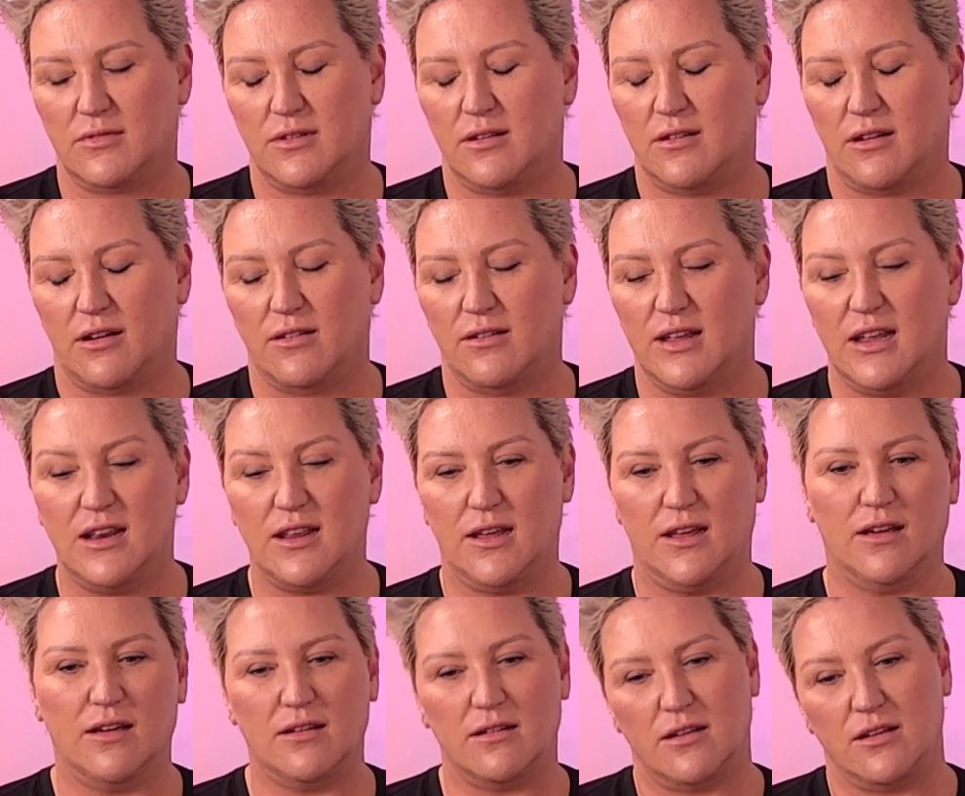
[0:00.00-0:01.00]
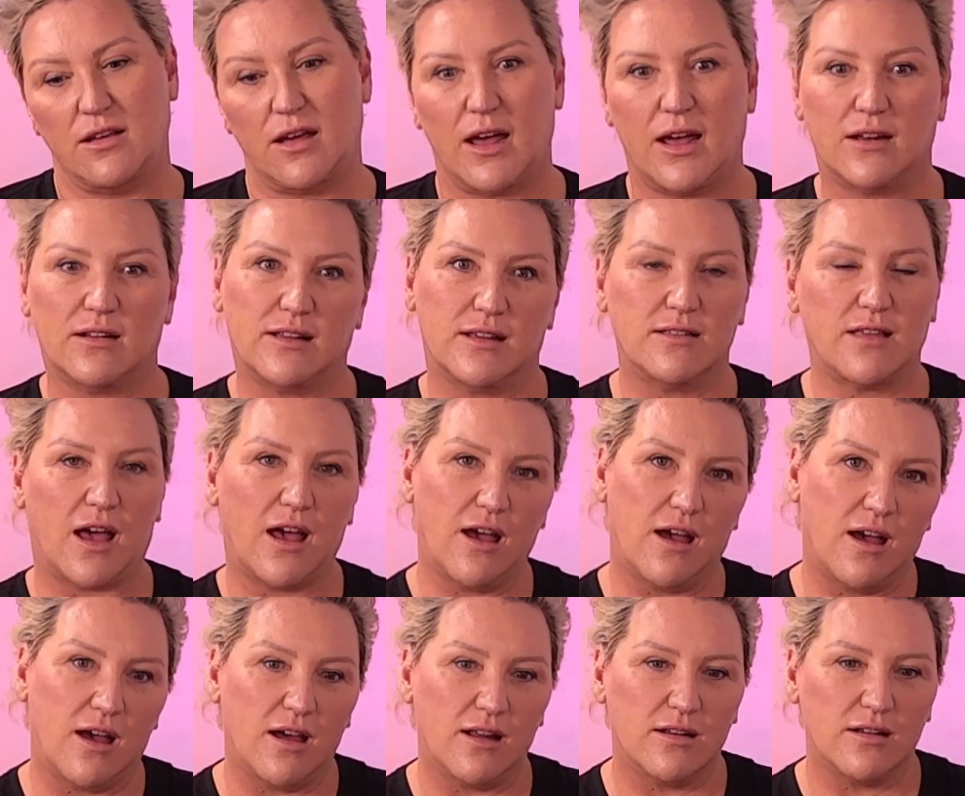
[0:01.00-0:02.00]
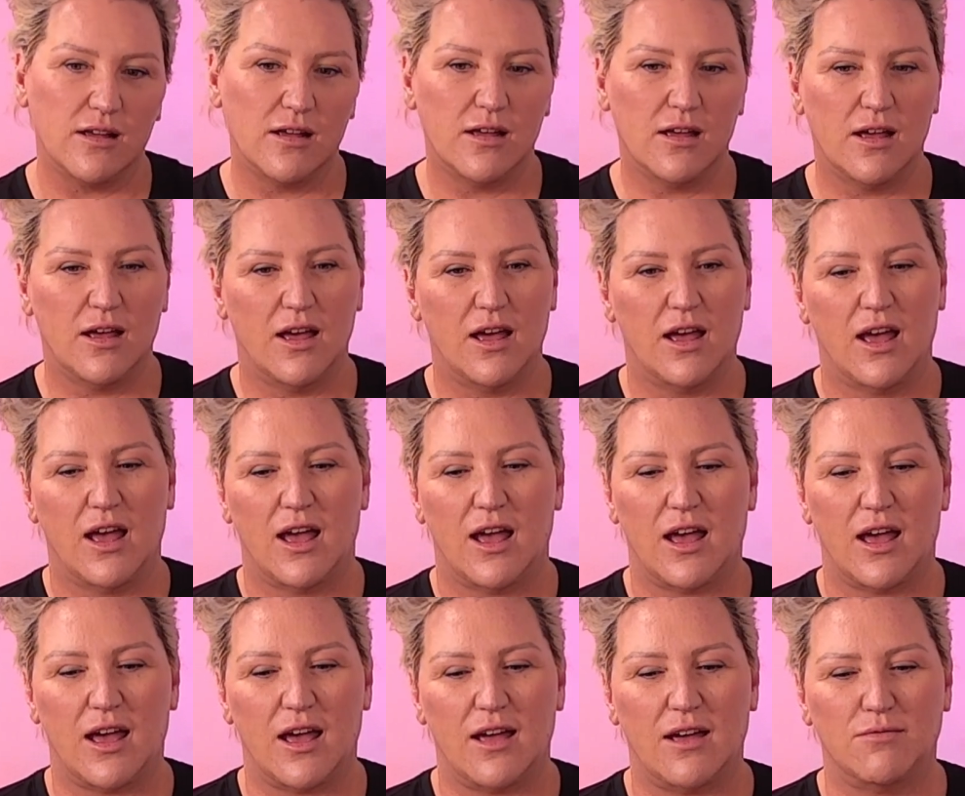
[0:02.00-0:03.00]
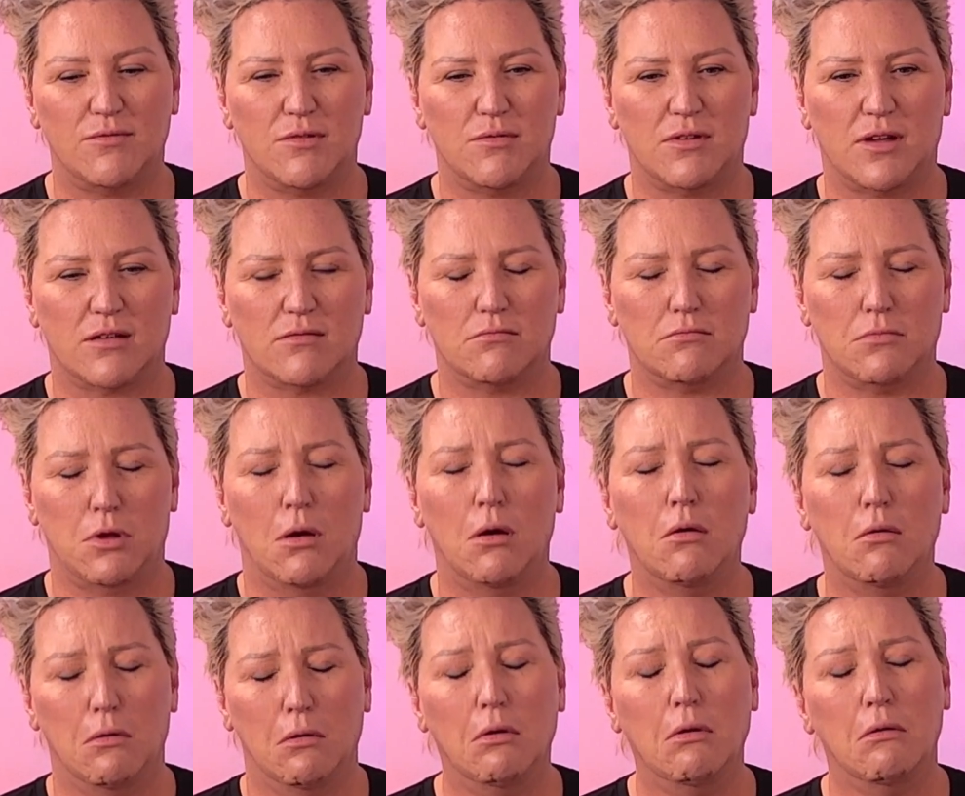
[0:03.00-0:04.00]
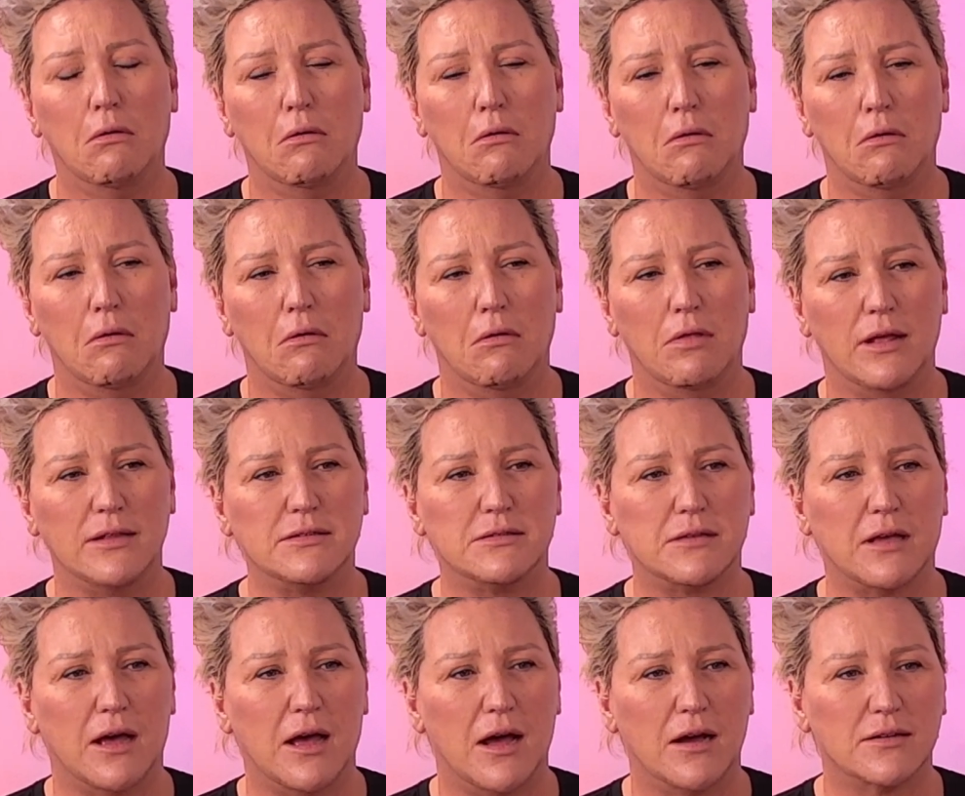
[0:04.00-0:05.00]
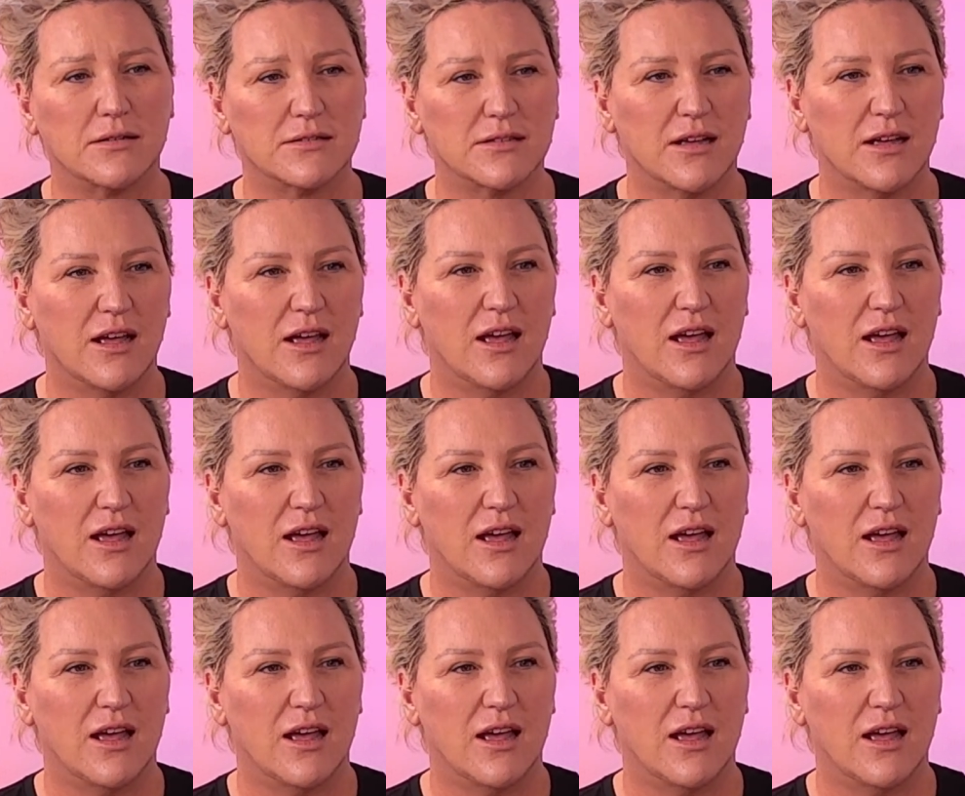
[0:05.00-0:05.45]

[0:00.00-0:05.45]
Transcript: you know, idiot and you're handling that. Mm. And we were like, oh, that sucks.